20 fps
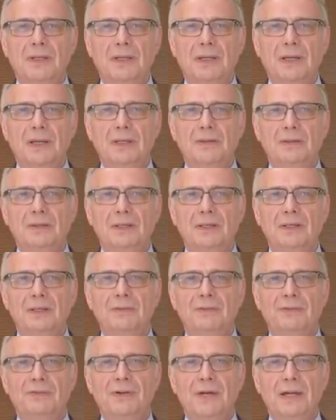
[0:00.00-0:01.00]
And
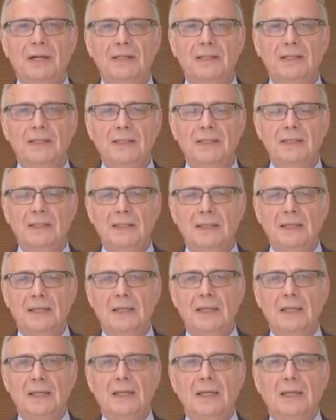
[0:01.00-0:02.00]
finally,
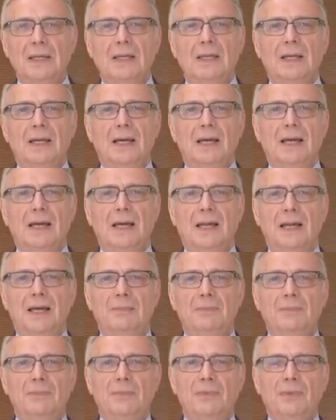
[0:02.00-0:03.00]
I
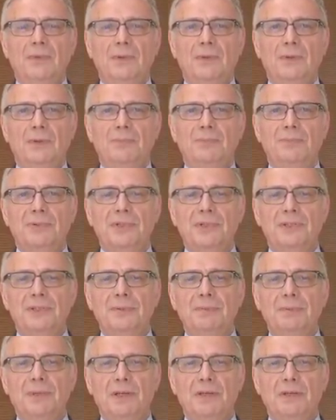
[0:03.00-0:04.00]
am the principal